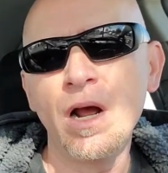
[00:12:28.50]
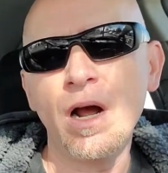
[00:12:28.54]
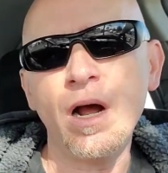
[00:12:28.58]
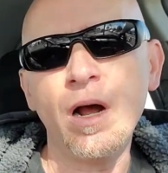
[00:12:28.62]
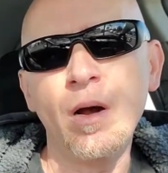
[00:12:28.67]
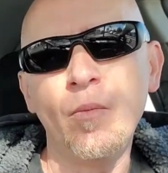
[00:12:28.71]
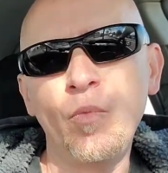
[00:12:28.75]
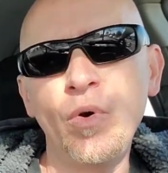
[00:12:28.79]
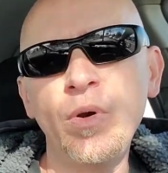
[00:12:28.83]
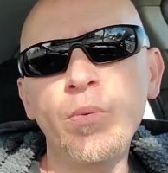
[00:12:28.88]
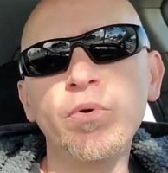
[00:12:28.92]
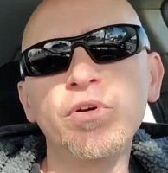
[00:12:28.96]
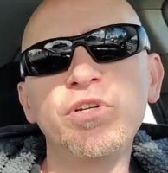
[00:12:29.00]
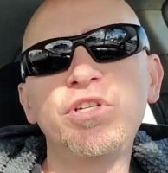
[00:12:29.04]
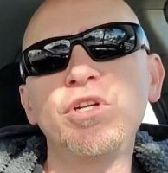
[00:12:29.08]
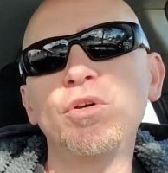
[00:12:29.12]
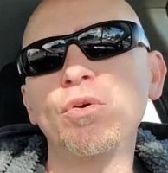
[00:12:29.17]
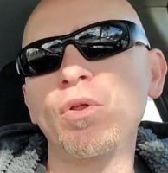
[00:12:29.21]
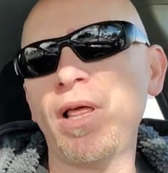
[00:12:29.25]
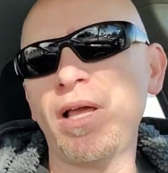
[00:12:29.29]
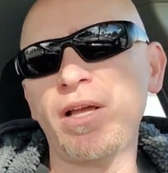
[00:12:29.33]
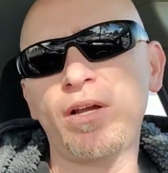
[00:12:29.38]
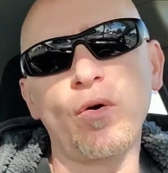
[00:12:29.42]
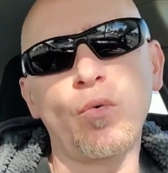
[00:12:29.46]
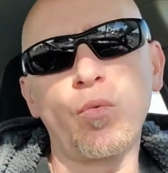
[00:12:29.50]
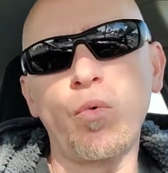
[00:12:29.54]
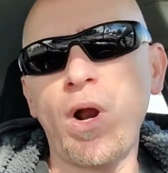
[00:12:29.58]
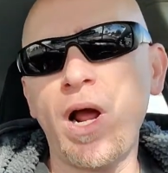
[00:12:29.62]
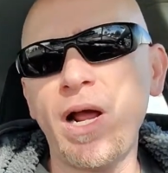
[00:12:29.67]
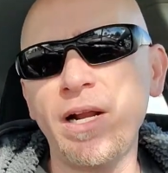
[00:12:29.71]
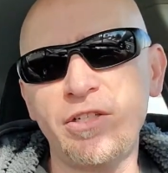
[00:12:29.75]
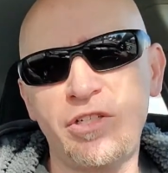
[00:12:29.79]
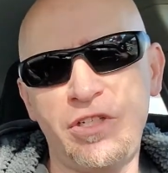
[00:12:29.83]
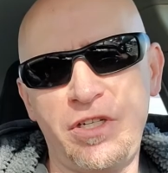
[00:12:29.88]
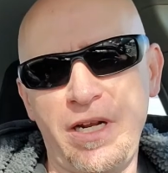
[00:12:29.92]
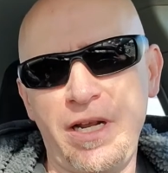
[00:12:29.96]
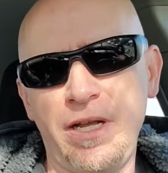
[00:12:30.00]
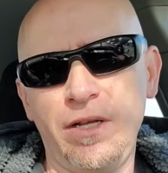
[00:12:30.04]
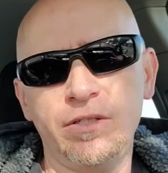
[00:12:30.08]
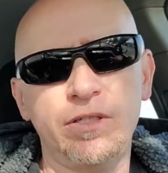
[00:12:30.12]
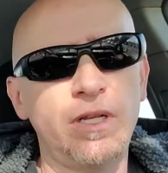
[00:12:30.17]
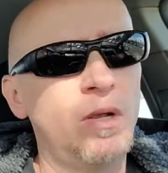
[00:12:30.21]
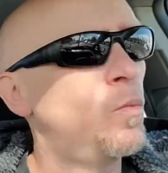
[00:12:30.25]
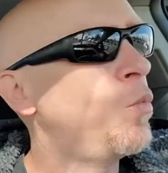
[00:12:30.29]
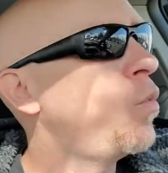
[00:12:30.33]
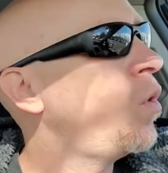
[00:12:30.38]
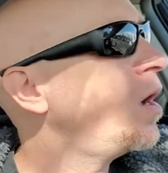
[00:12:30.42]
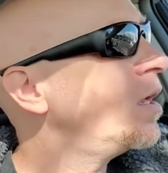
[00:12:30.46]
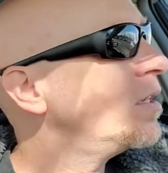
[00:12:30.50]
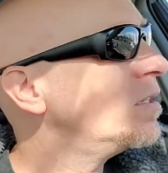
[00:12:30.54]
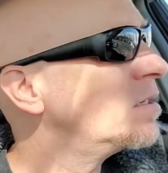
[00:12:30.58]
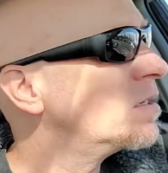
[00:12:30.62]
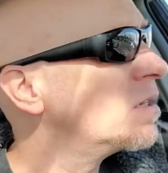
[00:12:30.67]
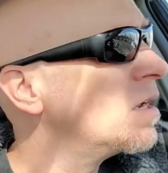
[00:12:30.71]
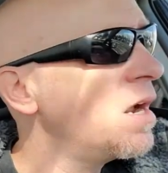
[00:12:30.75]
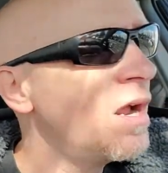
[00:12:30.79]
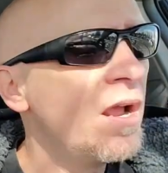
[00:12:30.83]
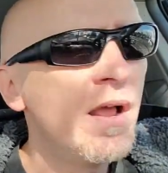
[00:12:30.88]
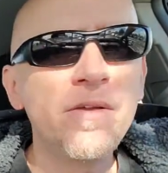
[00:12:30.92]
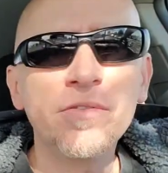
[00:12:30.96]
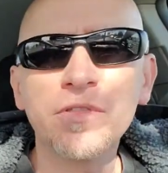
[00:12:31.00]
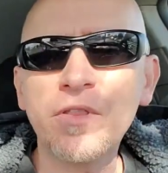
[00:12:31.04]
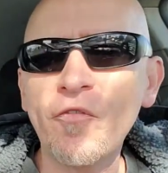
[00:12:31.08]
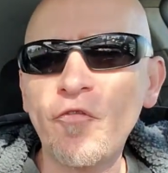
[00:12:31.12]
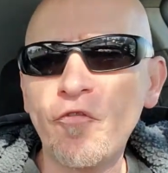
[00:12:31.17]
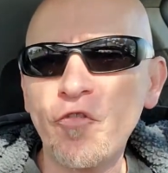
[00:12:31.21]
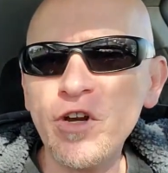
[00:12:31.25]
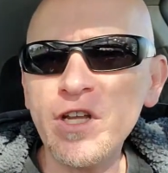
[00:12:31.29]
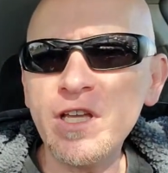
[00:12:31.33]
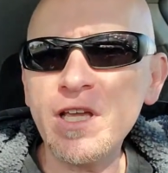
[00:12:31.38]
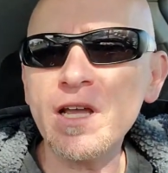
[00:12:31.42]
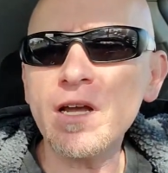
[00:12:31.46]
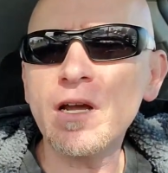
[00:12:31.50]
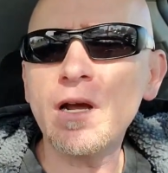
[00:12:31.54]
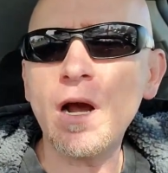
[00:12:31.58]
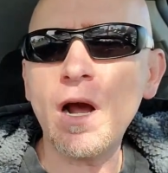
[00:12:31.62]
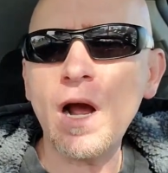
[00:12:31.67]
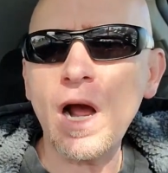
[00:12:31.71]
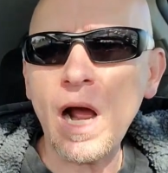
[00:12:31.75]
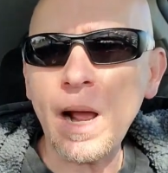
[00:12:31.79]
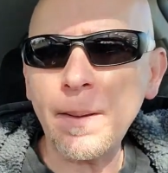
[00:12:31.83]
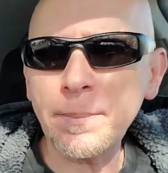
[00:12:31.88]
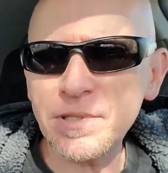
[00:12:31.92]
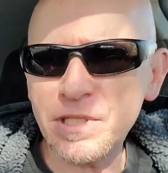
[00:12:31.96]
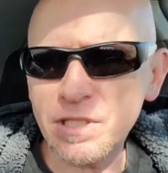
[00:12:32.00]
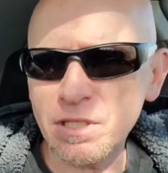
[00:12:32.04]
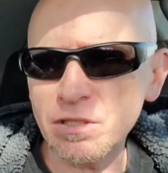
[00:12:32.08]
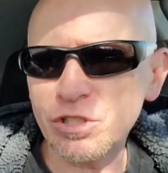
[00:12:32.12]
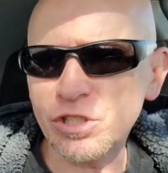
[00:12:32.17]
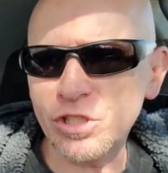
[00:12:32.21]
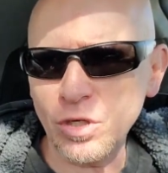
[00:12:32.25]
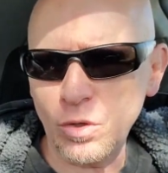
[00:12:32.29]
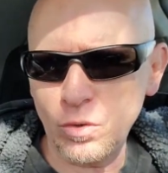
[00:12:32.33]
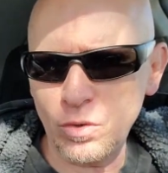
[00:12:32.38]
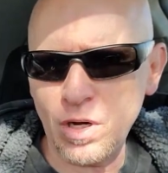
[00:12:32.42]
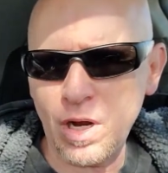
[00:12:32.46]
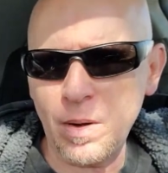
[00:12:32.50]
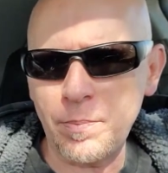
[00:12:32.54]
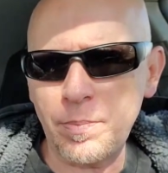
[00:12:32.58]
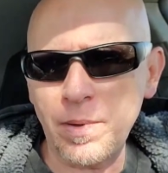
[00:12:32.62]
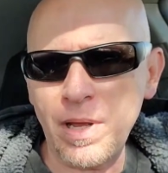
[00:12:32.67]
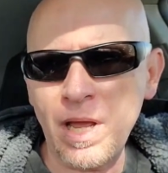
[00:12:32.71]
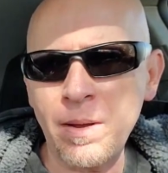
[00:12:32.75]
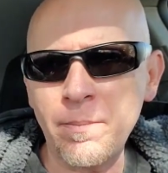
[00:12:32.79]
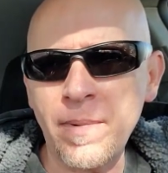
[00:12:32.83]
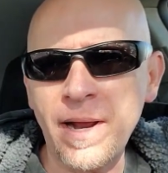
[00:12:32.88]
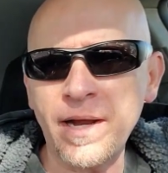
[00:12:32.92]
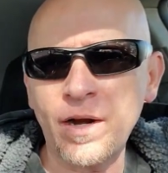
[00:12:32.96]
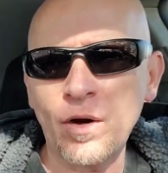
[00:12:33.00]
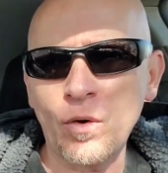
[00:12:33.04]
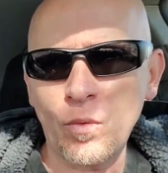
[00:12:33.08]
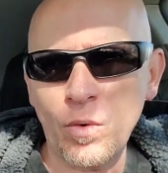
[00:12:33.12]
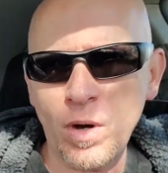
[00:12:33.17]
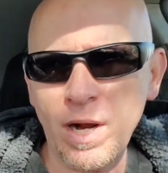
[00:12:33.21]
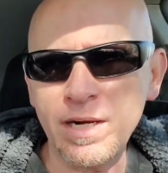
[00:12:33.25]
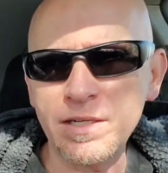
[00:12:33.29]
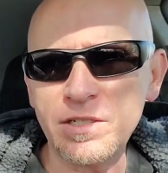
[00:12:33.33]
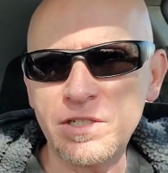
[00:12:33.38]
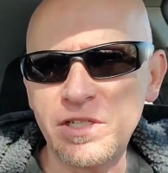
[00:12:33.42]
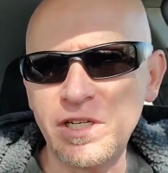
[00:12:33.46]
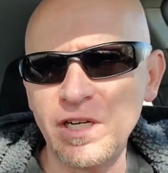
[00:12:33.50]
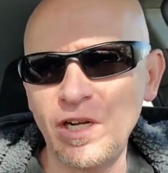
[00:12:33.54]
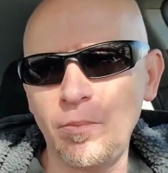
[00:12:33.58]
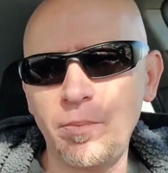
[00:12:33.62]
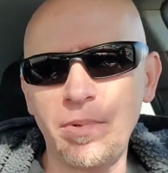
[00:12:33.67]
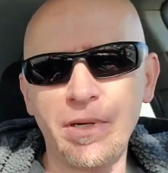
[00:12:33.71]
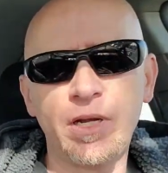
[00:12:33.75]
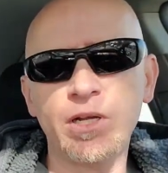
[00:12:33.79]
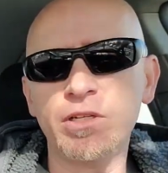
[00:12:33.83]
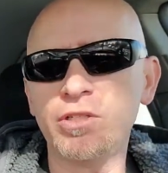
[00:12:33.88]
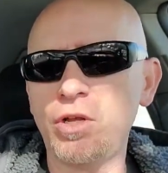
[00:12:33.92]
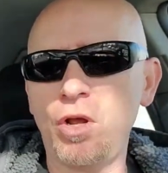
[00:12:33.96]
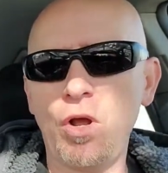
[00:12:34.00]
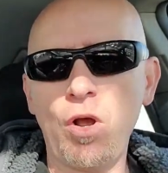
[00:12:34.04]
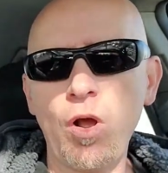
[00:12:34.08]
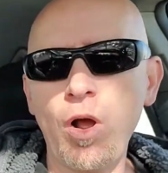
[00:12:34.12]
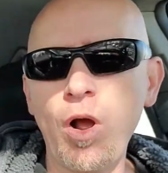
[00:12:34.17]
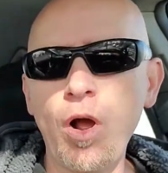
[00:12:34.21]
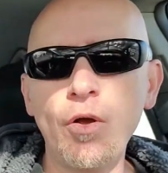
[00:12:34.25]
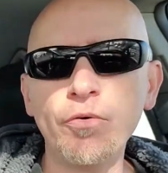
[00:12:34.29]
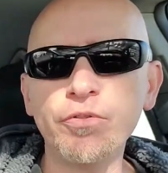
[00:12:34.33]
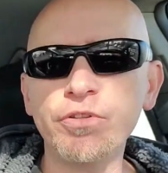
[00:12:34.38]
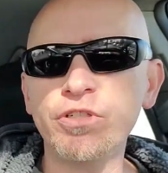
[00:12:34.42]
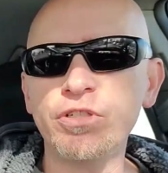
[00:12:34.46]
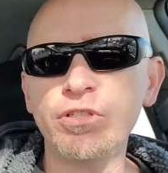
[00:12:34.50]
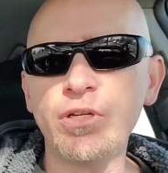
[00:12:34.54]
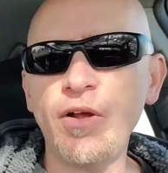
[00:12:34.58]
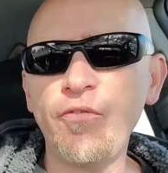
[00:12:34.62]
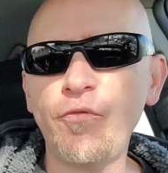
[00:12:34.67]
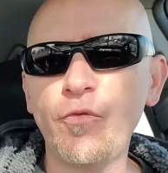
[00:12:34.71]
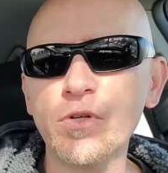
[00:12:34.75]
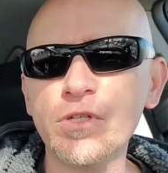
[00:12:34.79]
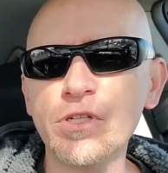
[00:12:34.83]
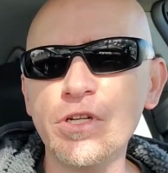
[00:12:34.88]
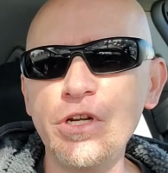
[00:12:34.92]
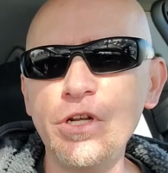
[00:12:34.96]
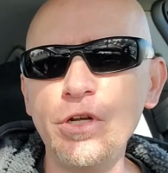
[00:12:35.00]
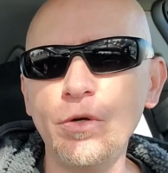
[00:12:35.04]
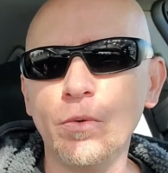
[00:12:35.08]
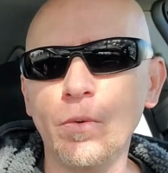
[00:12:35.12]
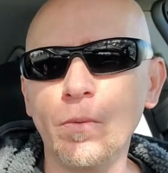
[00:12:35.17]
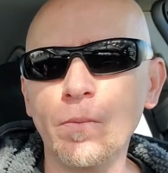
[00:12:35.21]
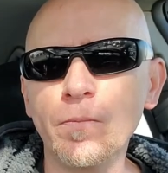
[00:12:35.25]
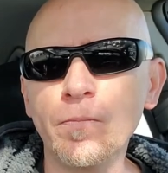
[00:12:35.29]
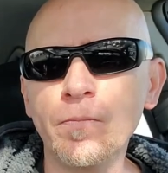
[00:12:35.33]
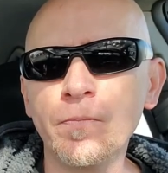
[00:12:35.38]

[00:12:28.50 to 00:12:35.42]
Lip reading: We would do like garage sales. And once the freaking cops showed up at my garage sale because all the stuff was new.